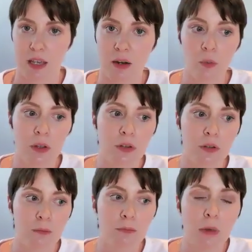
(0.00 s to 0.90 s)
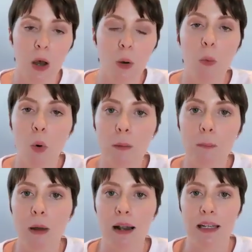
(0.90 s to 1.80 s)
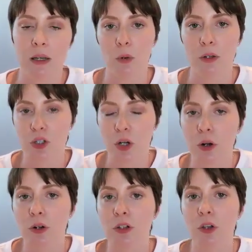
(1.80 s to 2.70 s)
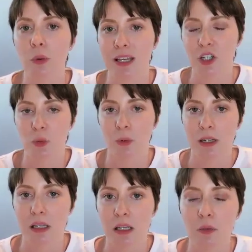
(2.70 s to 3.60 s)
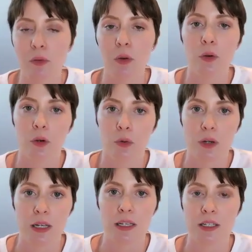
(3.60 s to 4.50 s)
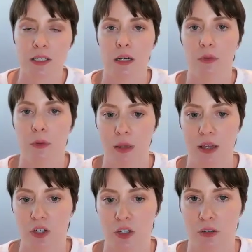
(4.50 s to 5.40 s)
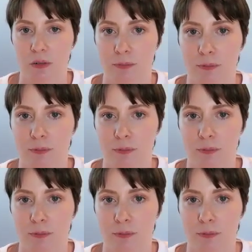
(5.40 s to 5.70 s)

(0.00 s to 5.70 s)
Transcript: it will, more money will turn you into an evil, greedy son of a bitch.